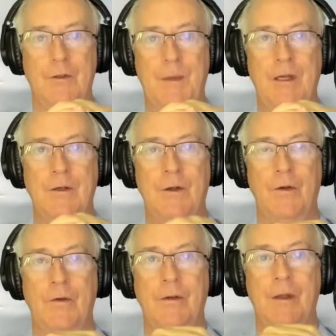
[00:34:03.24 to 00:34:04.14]
spend
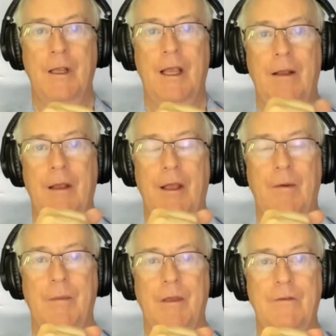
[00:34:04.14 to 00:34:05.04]
on
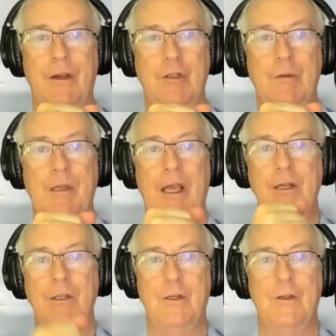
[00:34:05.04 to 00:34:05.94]
uh, manufacturing would be
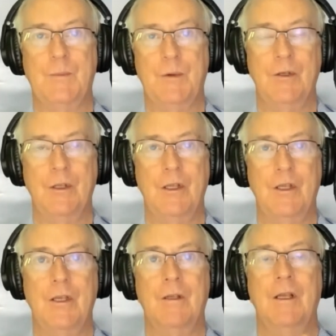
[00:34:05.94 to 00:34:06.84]
A dollars per
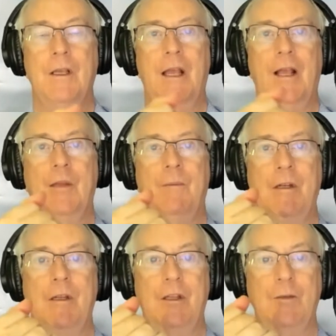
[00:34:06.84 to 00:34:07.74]
year, and the
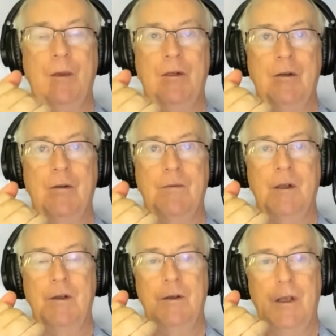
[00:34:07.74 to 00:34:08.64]
money they spend on
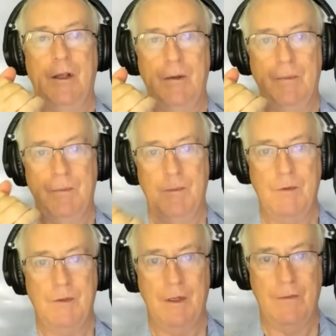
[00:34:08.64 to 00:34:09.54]
um,
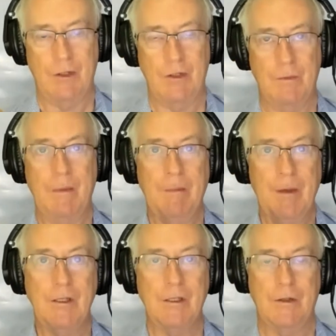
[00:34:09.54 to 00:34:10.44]
services would be
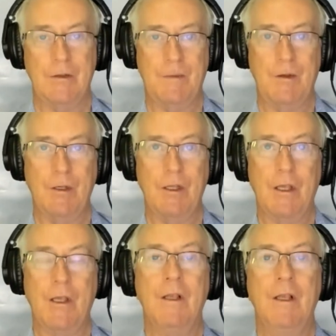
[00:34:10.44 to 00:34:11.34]
B dollars per
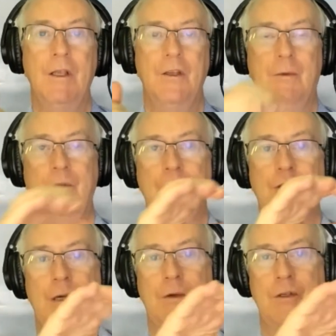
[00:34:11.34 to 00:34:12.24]
year. So what you
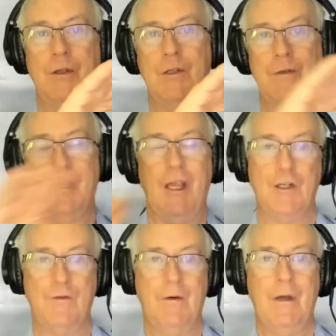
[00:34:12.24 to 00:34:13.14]
show in terms of a
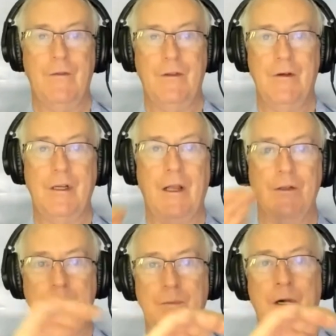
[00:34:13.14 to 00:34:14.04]
cash flow out of their
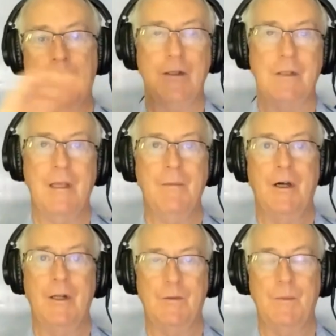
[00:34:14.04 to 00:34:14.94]
accounts is minus A
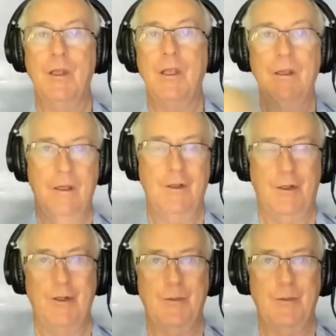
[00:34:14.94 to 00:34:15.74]
minus B dollars